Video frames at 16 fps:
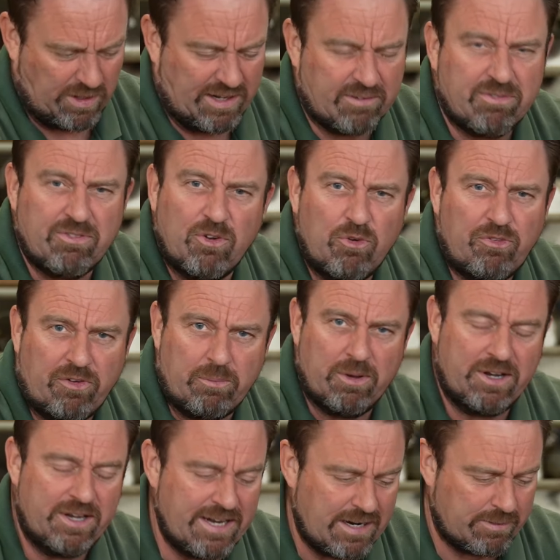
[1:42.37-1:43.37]
that fluffy
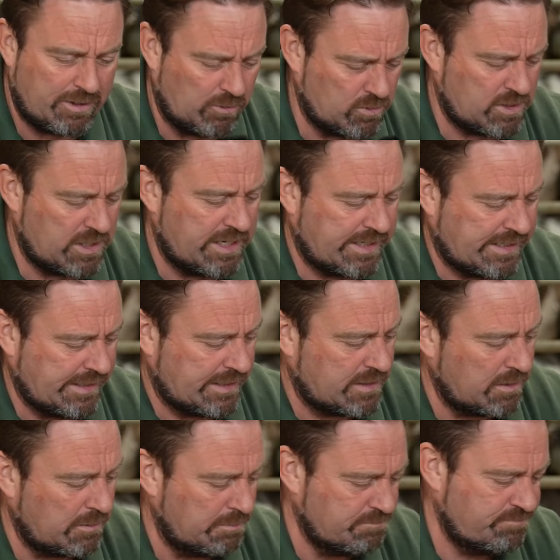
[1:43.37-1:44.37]
but now it looks like a
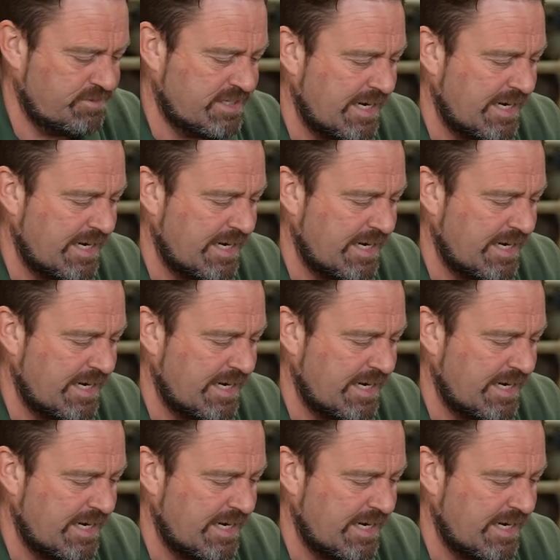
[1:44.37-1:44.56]
little